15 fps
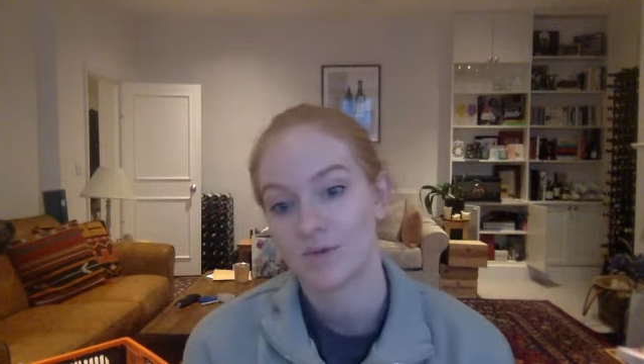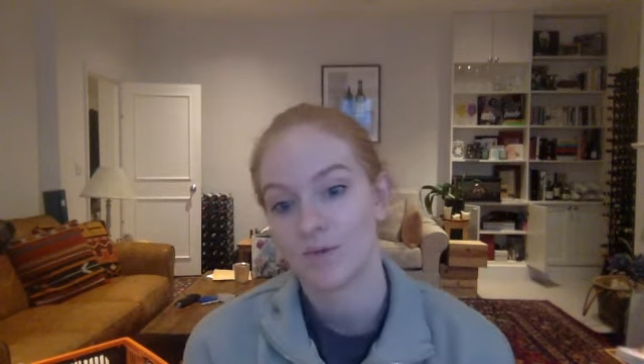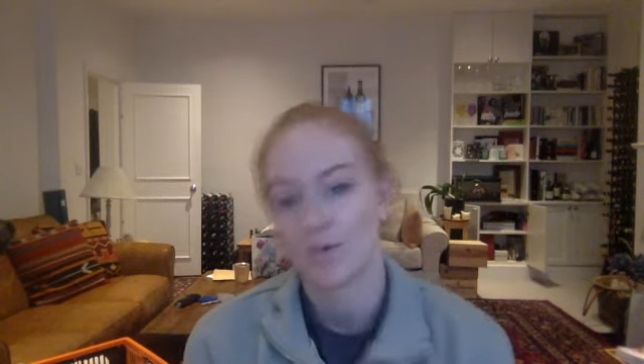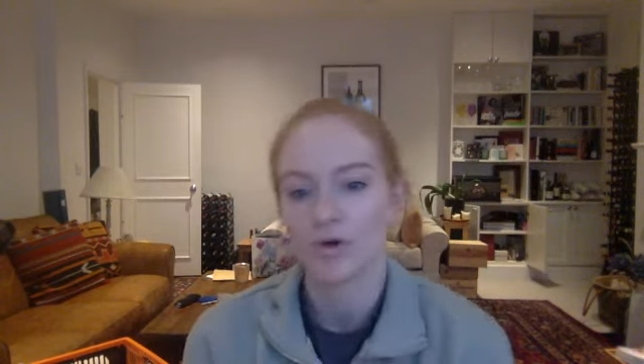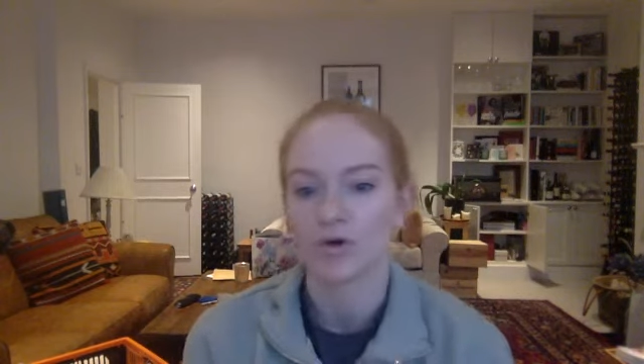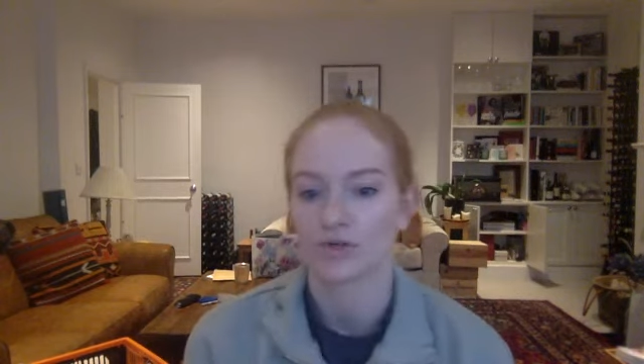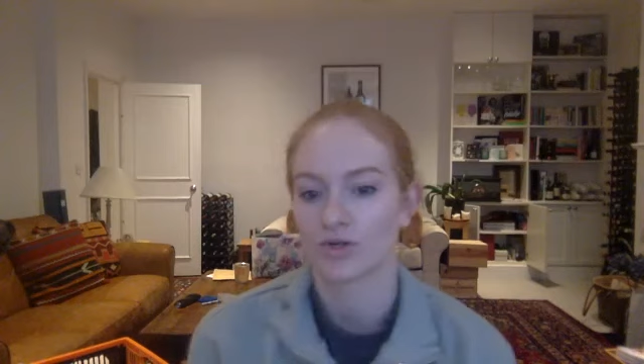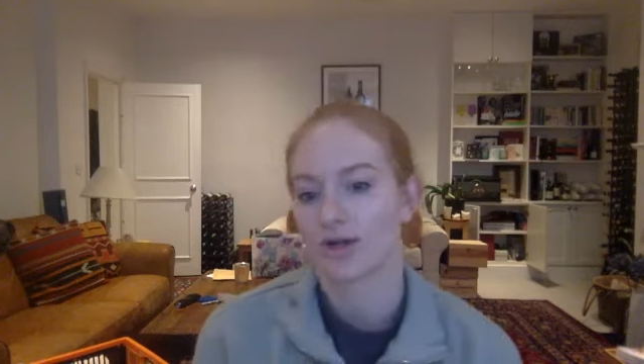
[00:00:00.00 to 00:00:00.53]
We're
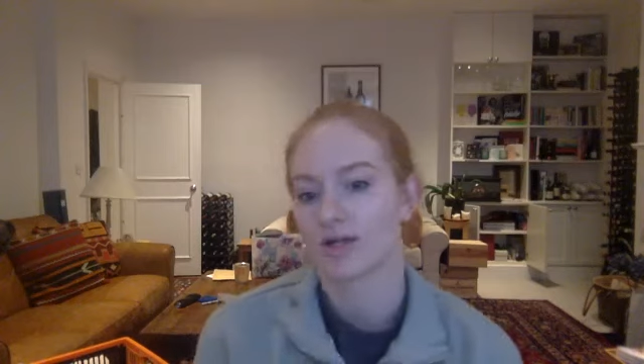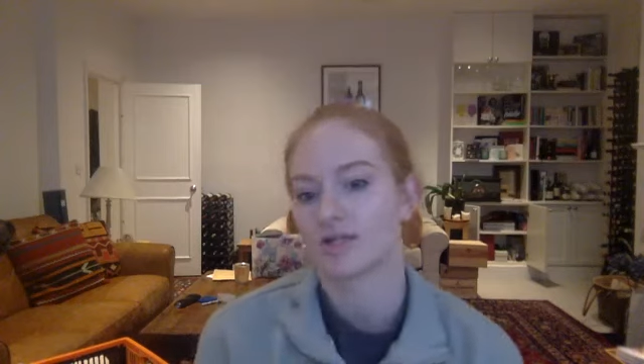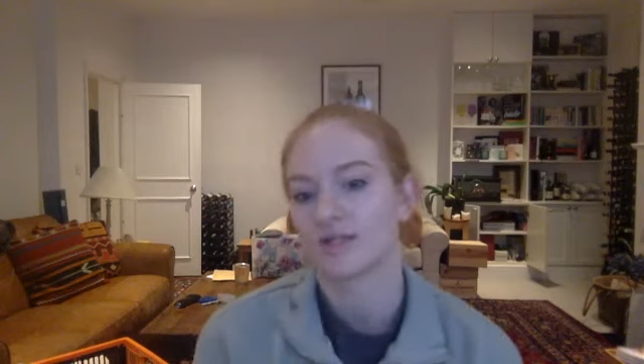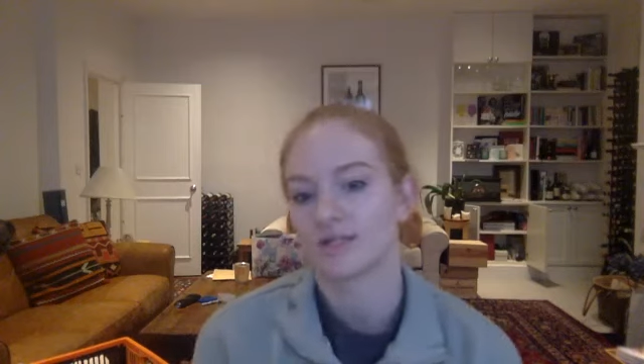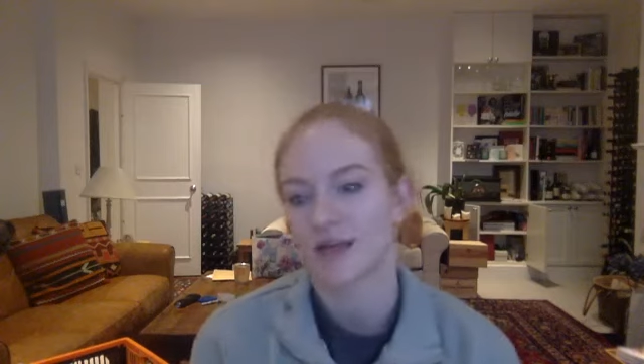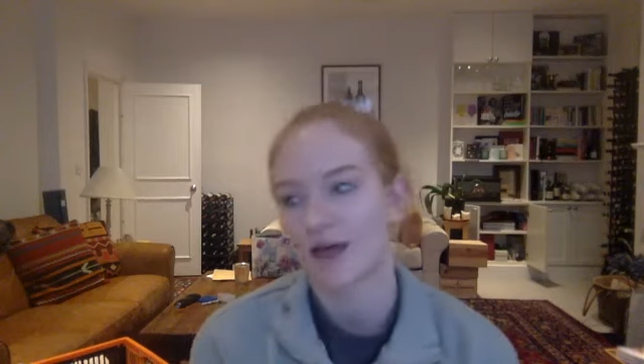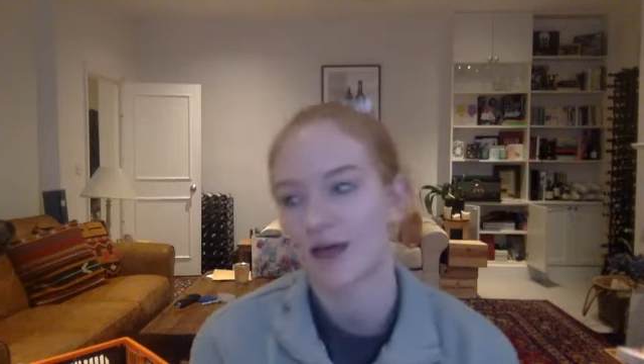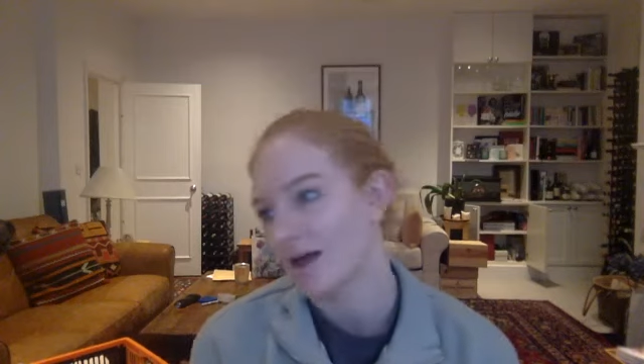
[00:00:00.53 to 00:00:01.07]
not trying to
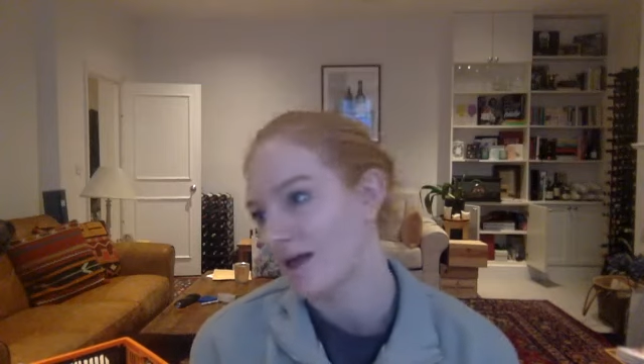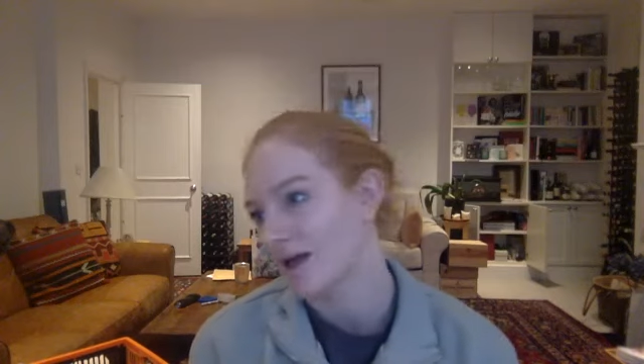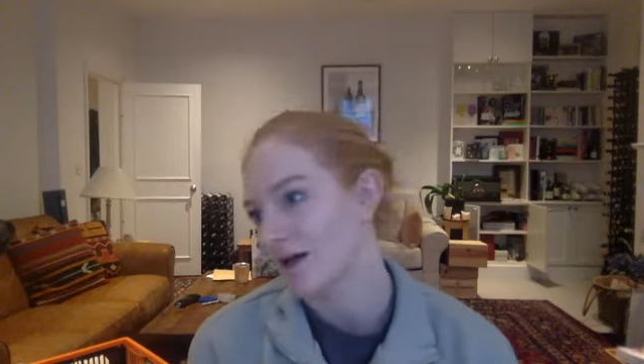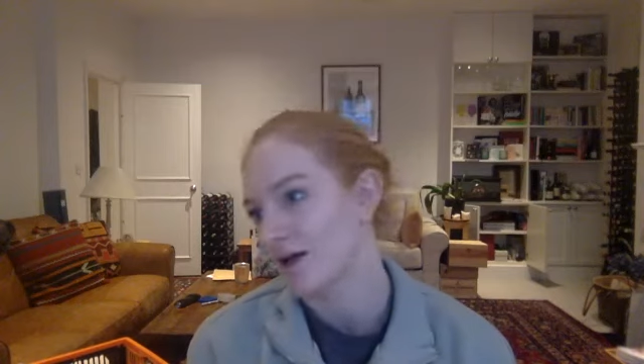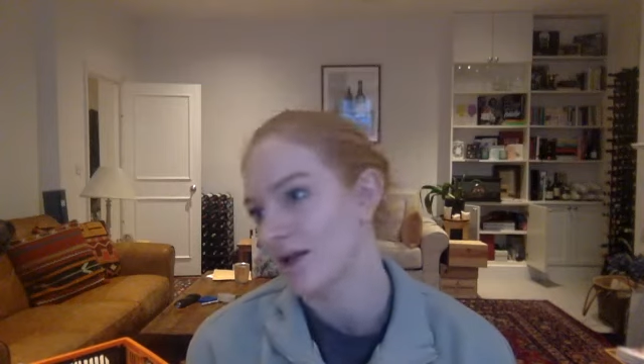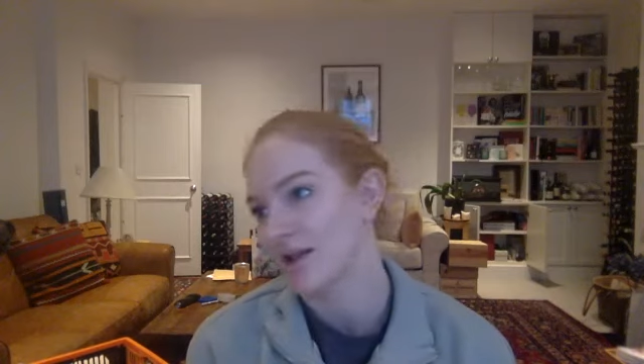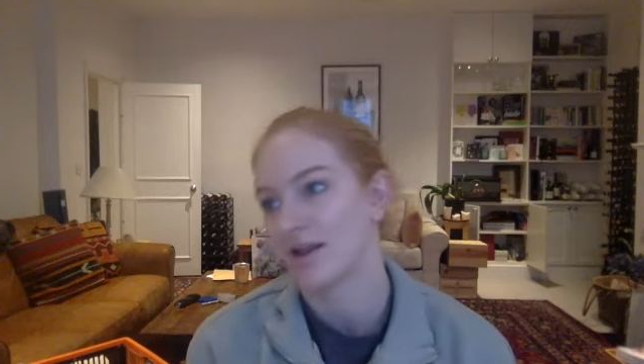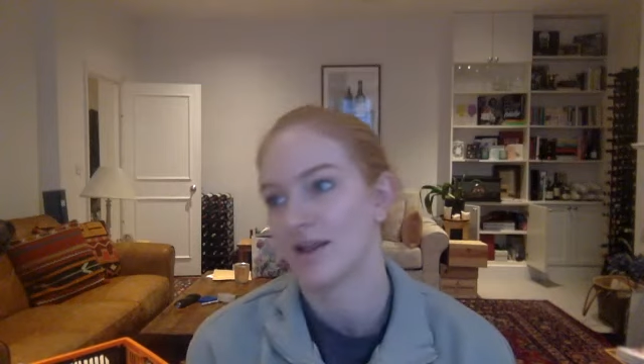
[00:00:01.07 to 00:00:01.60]
say,
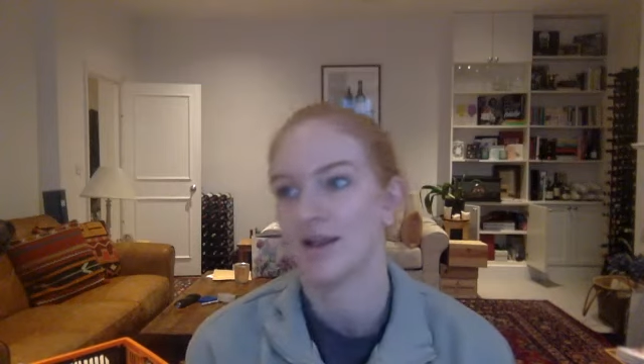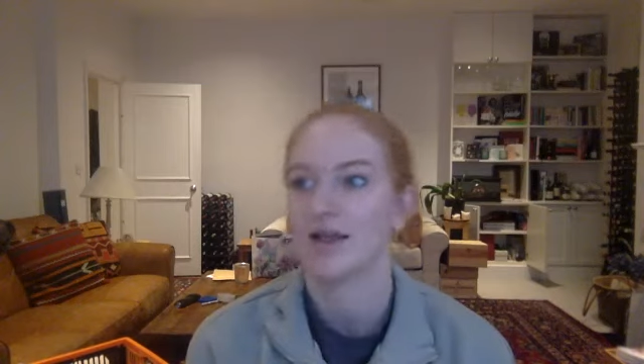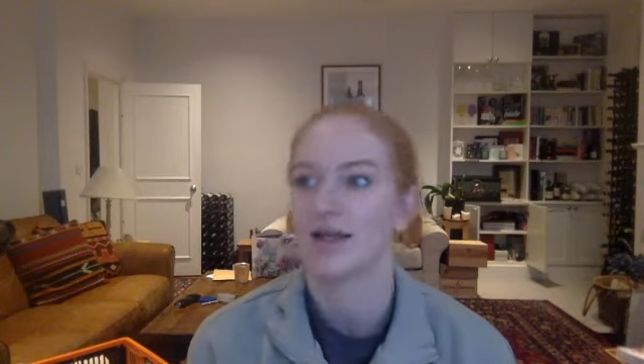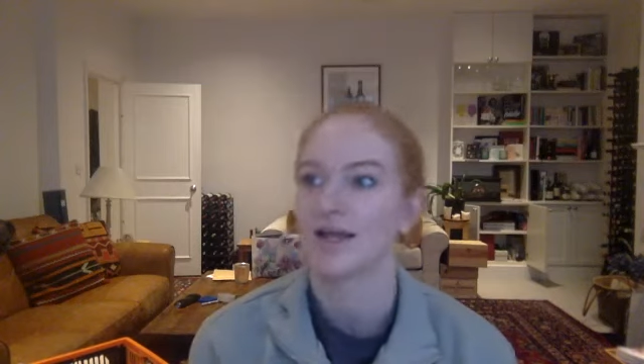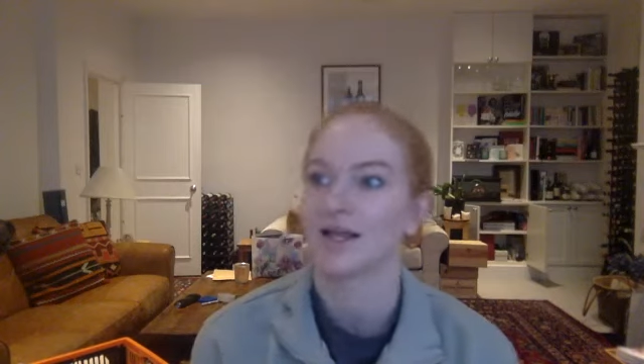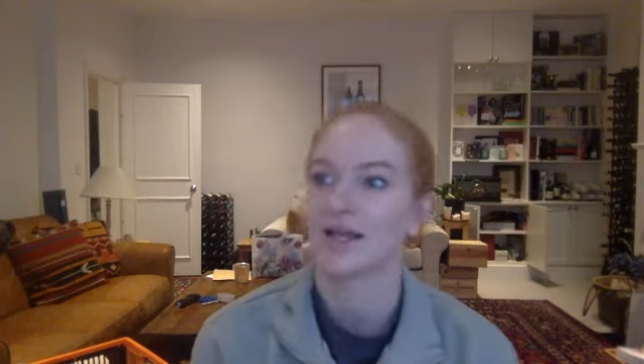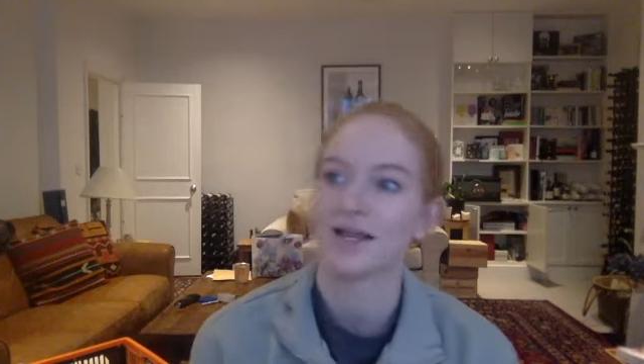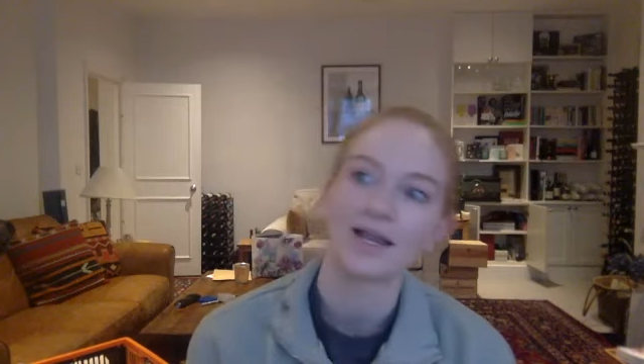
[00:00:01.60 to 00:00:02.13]

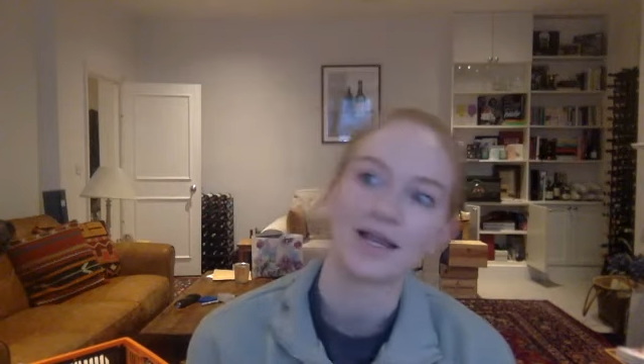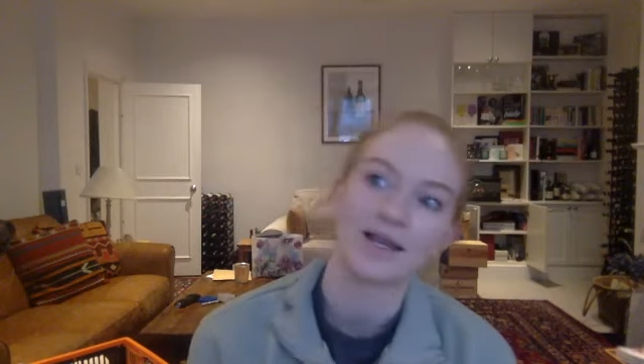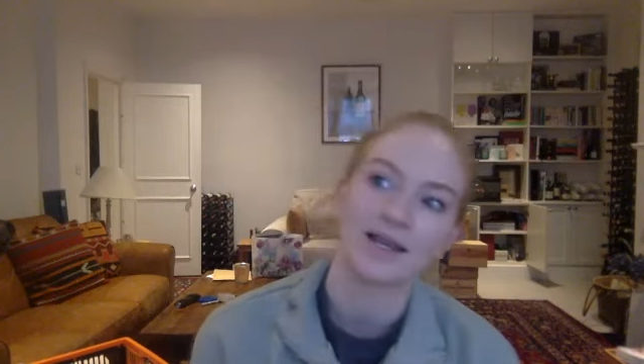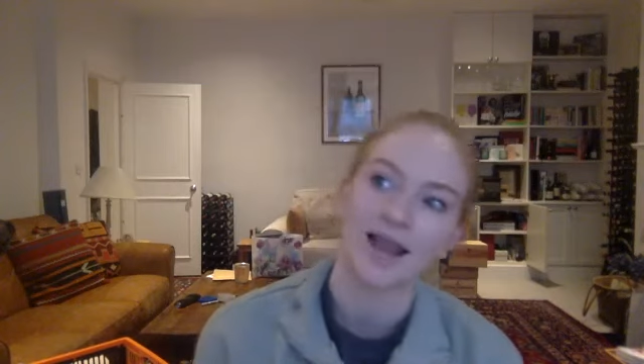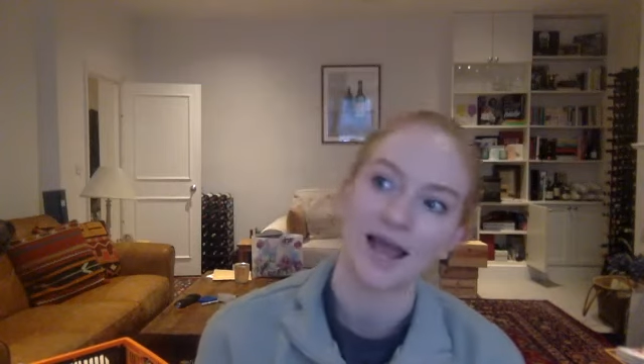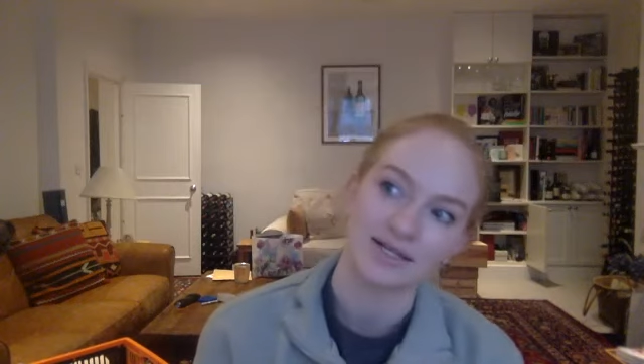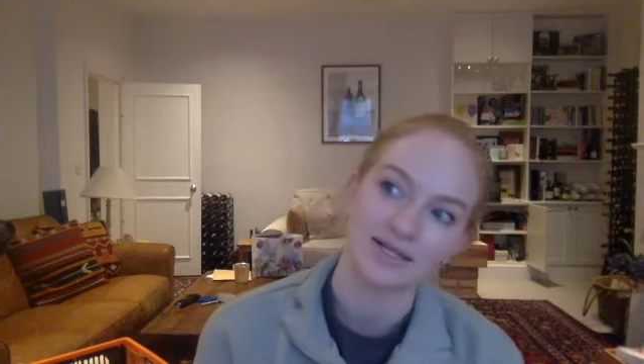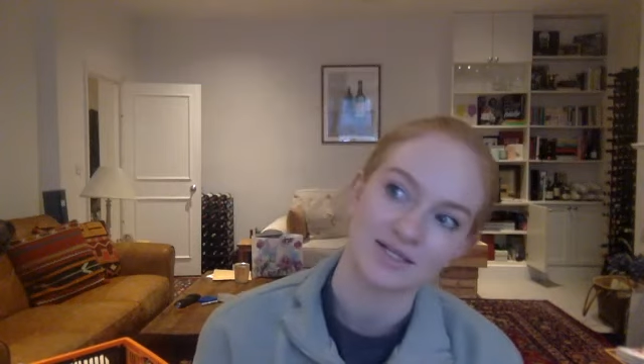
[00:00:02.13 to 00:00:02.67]

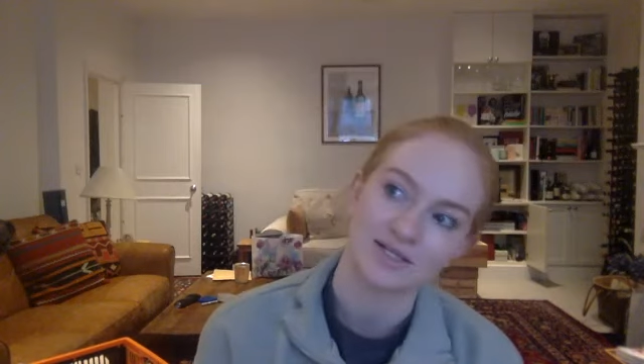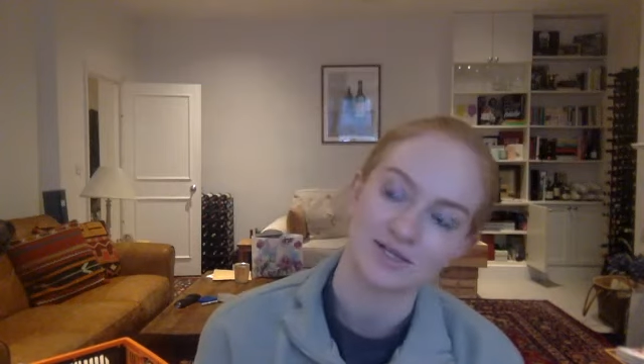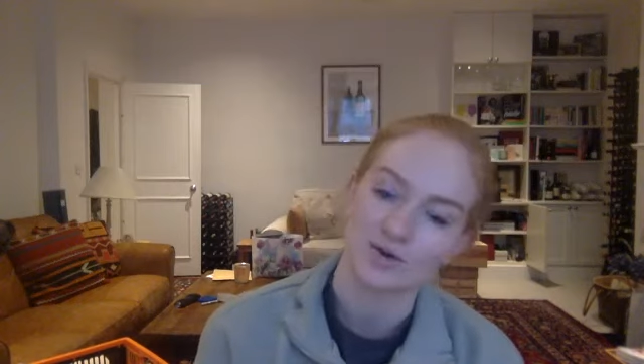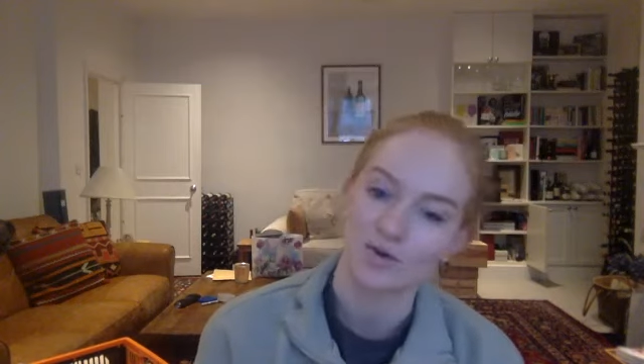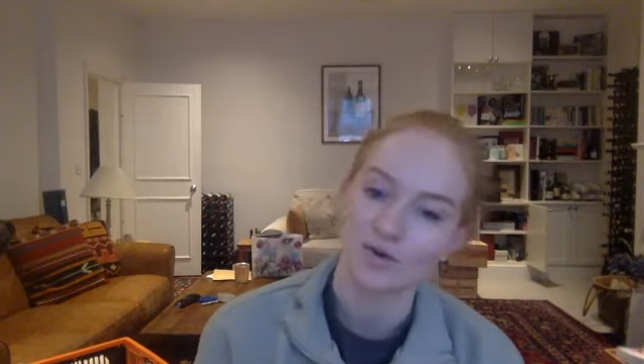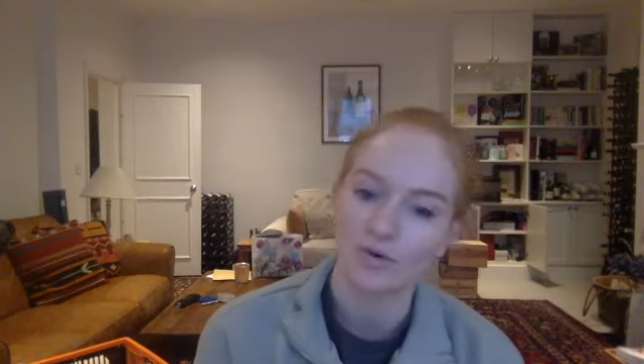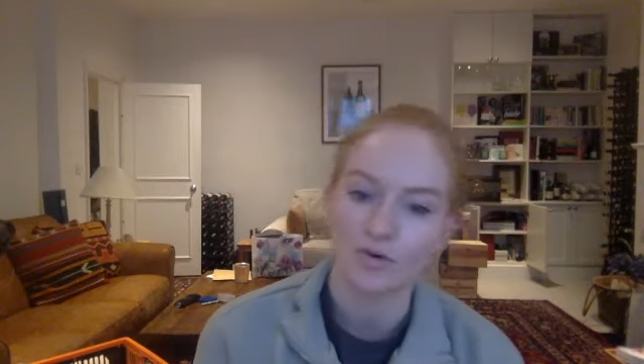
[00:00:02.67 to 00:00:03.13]
let's